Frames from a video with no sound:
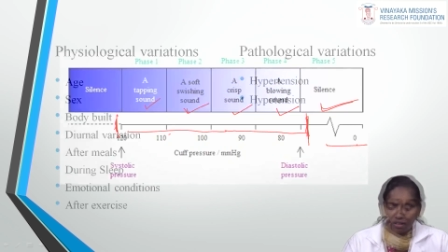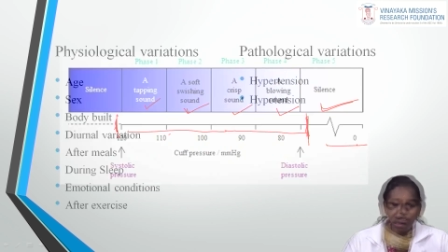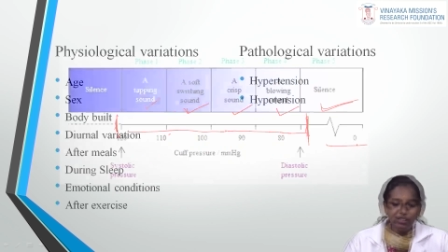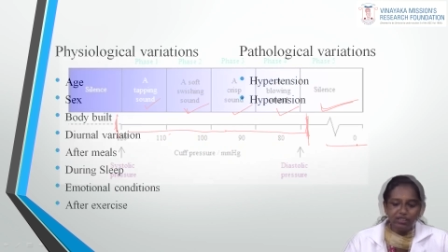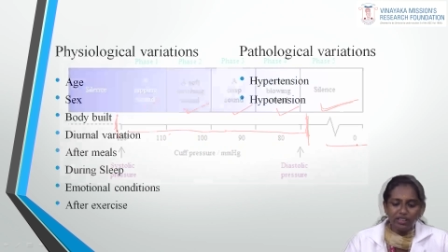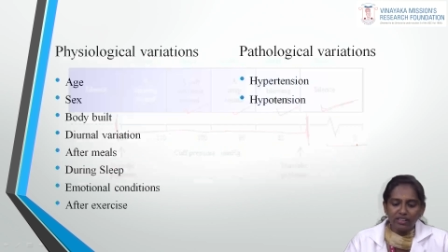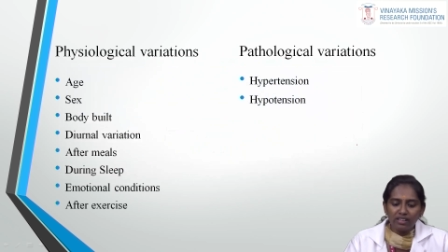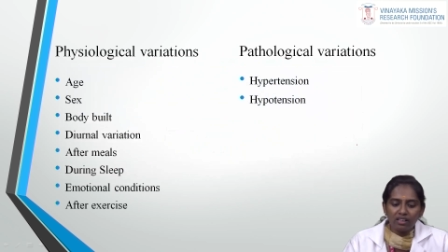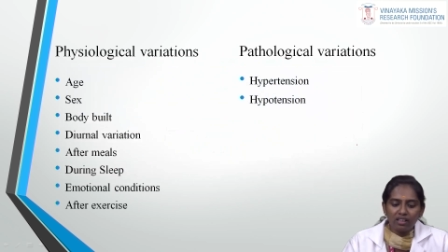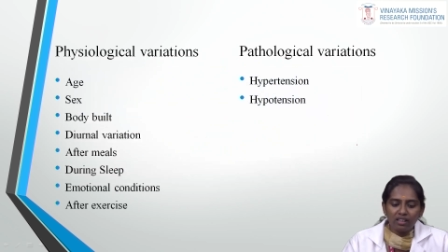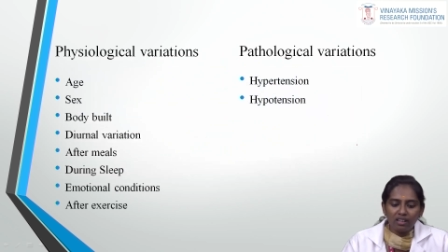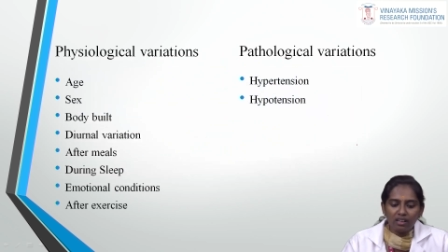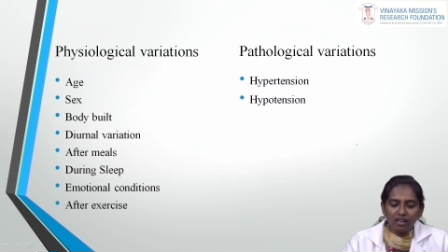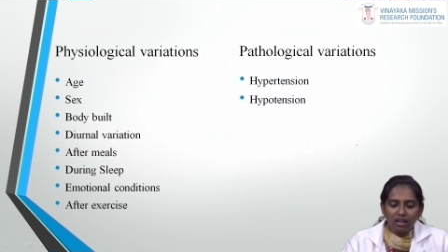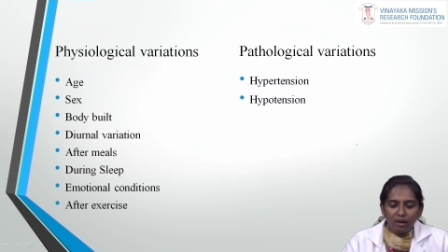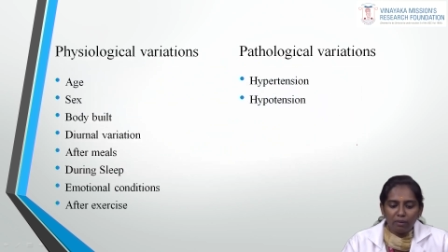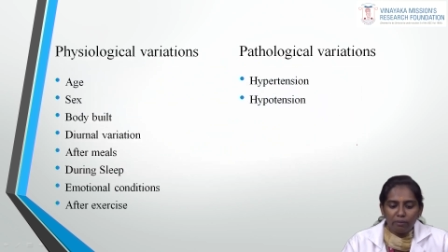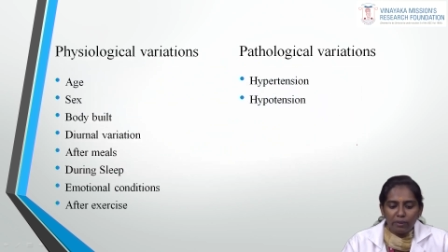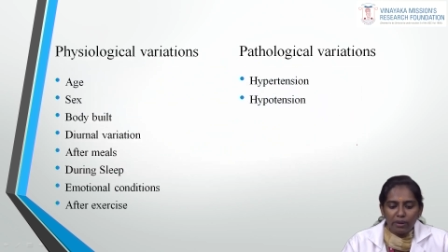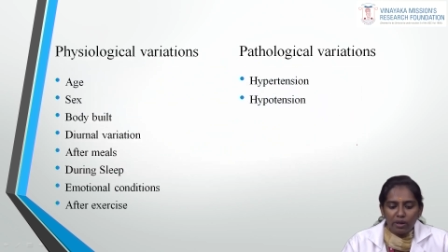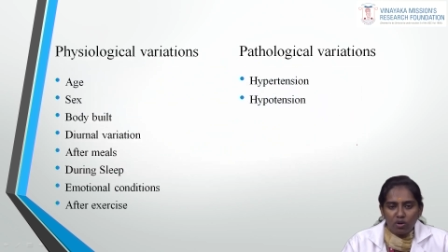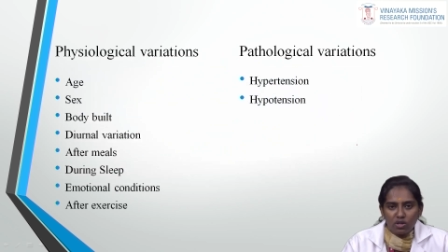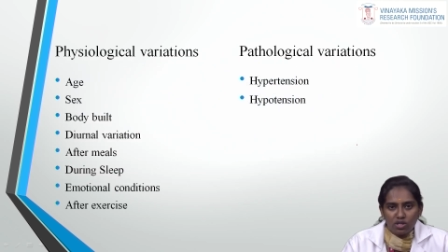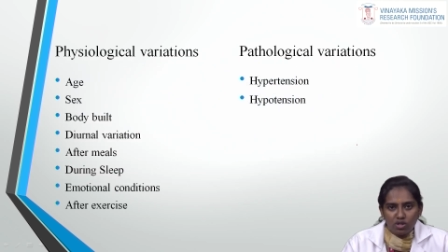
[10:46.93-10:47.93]
Then
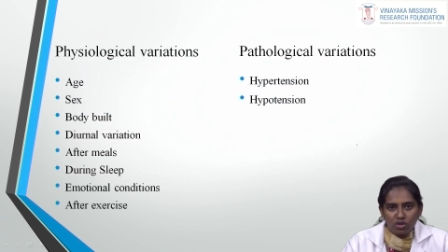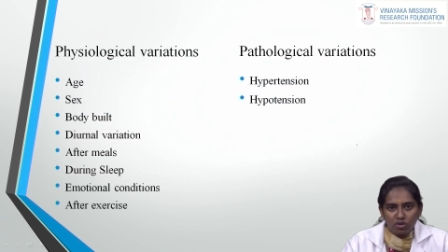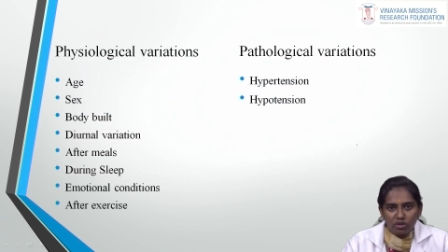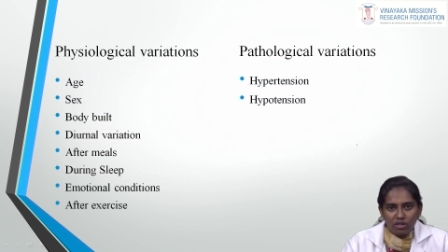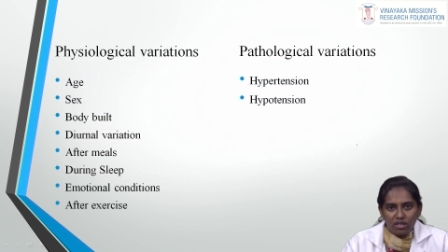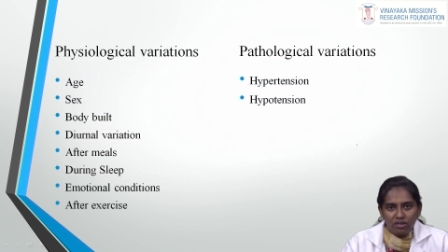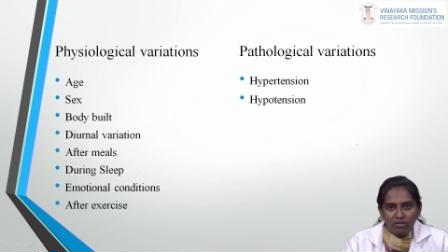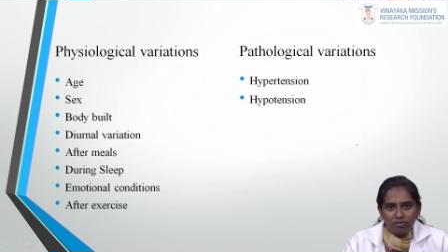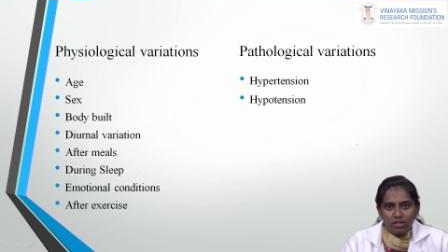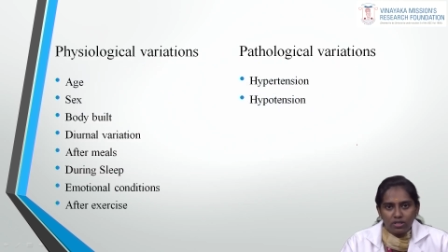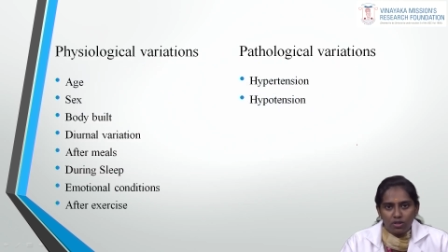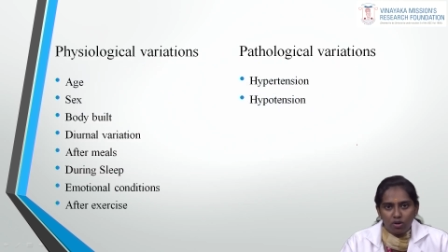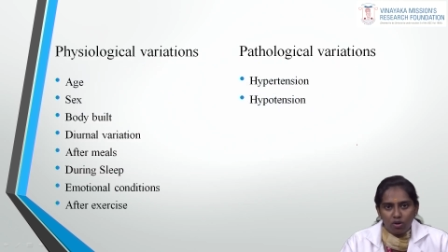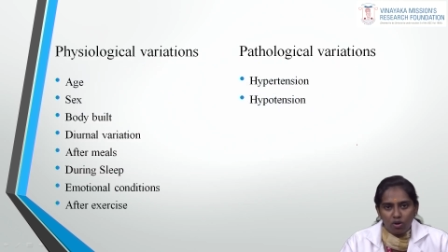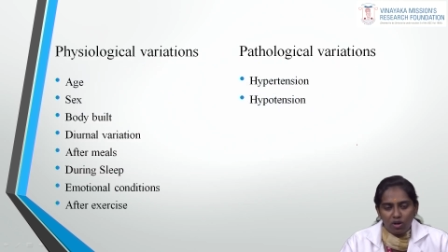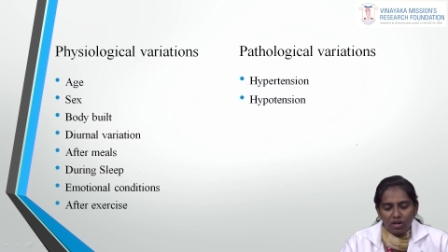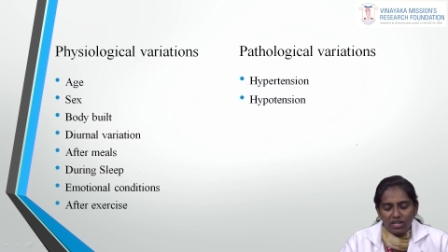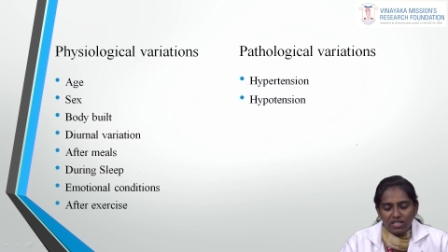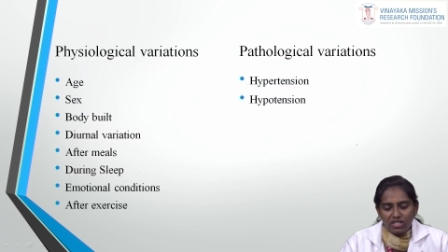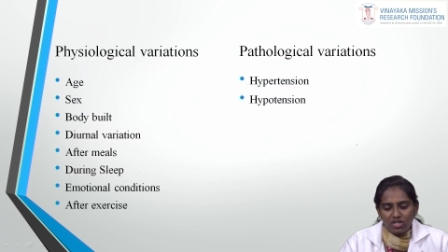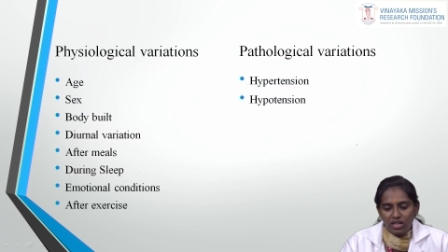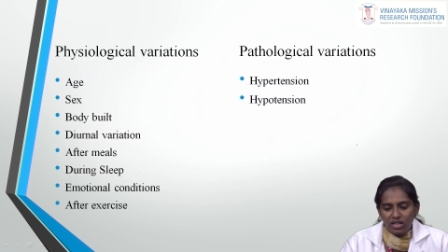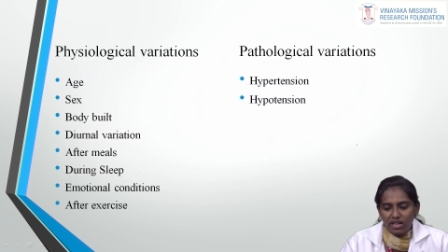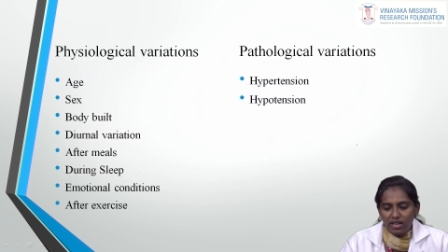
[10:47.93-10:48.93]
coming on to the
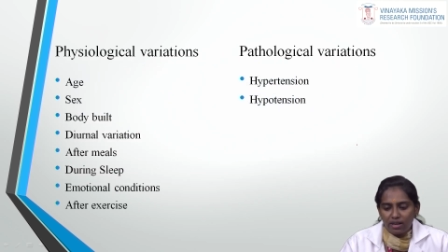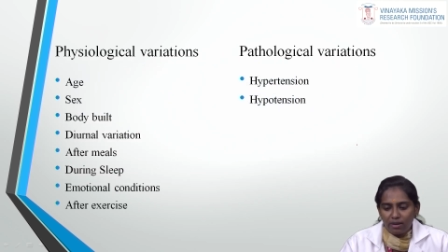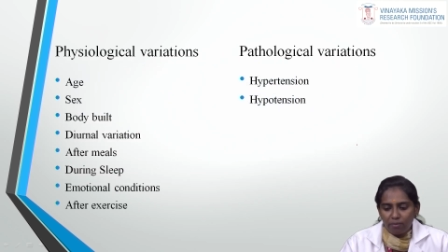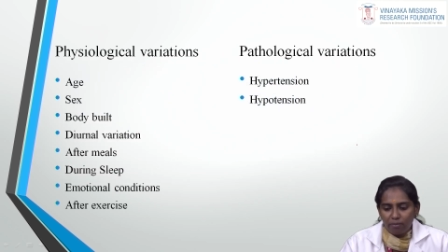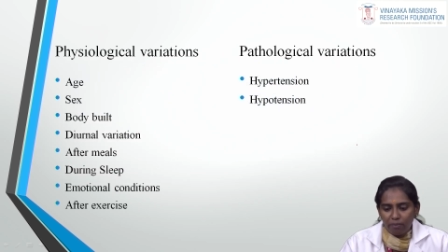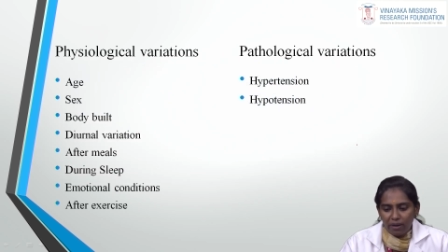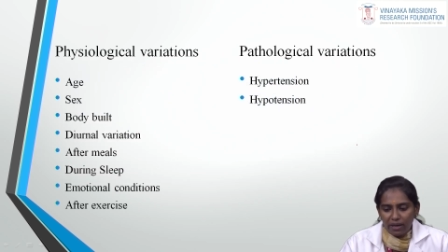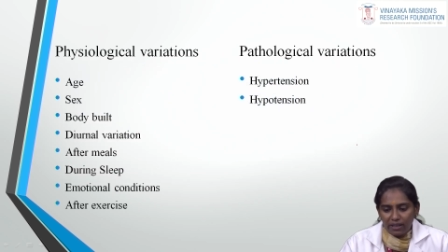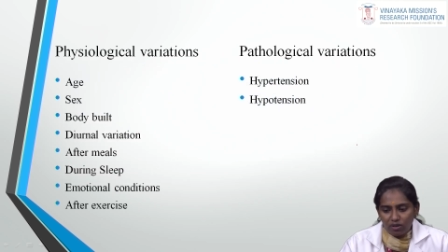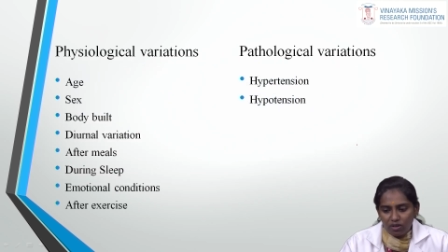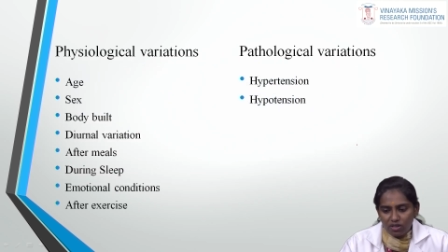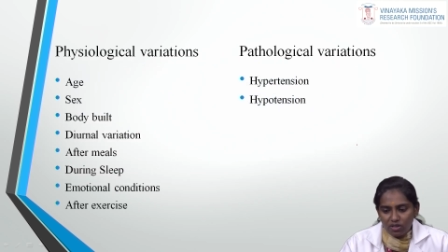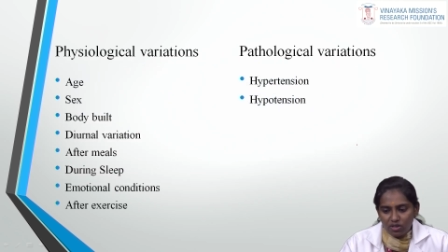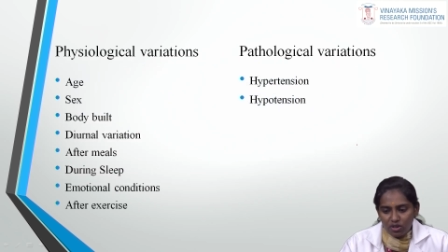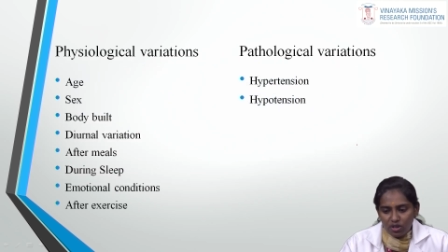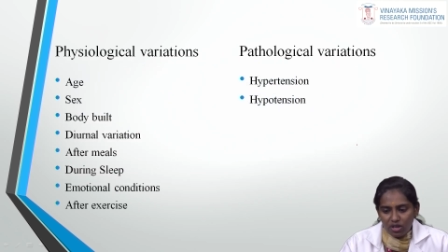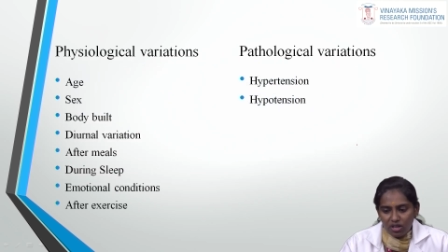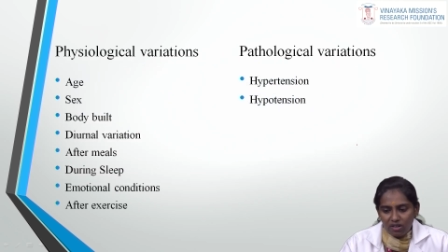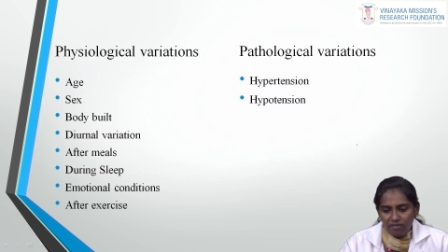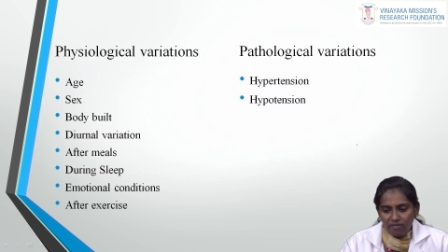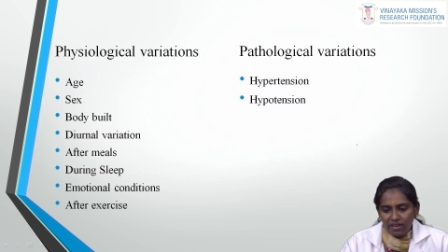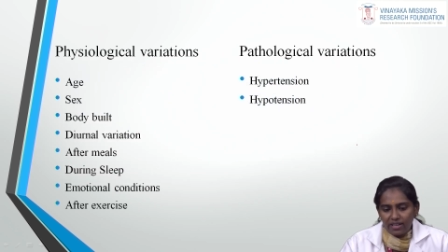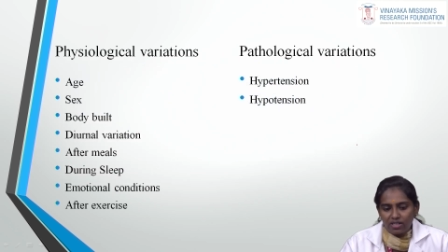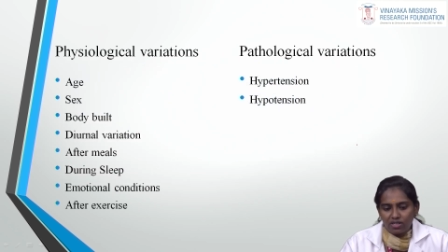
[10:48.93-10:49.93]
physiological and
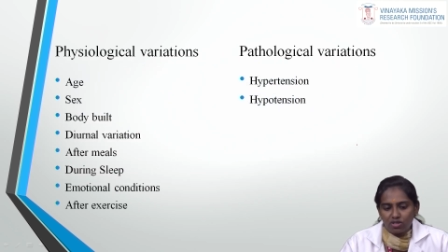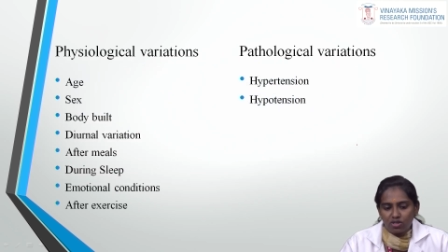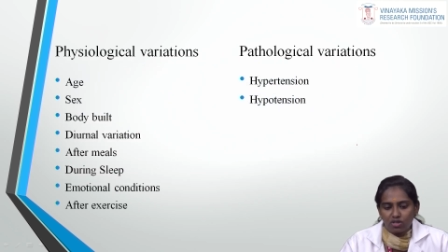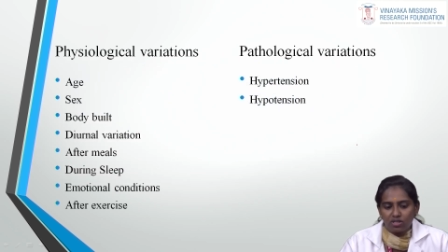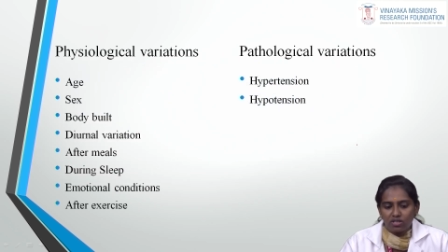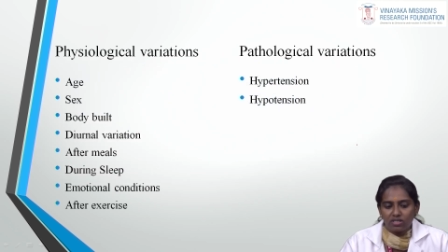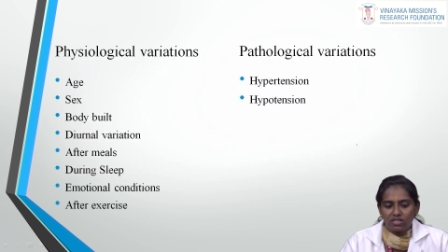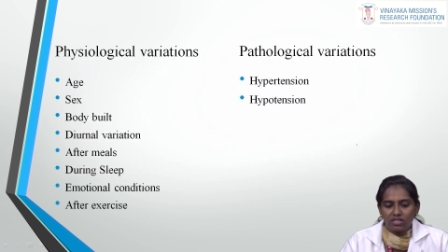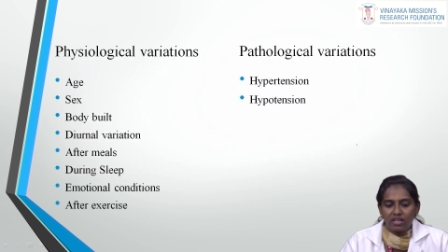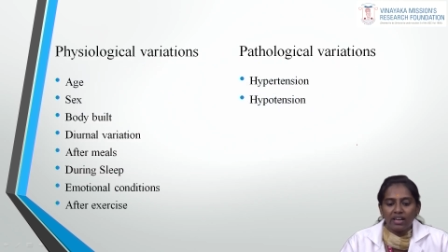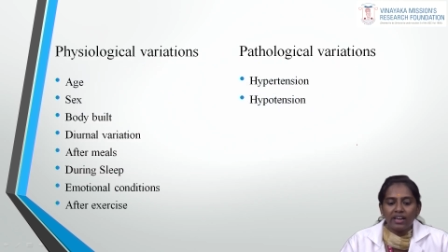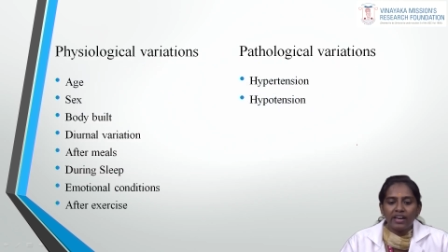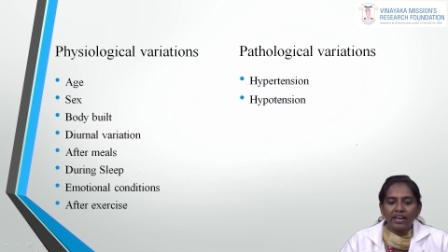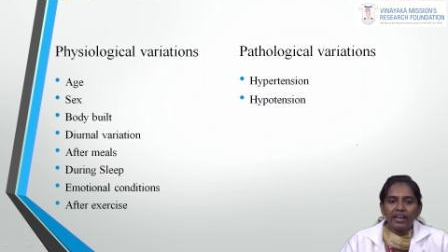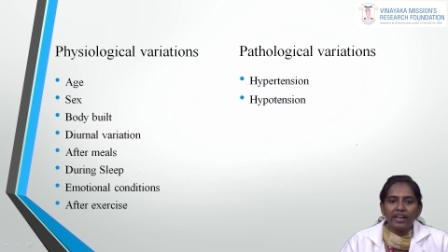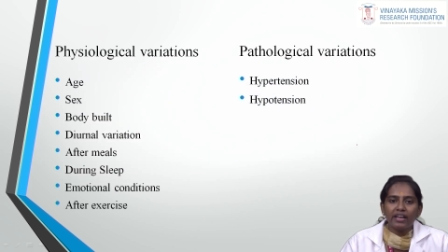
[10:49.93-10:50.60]
pathological variations,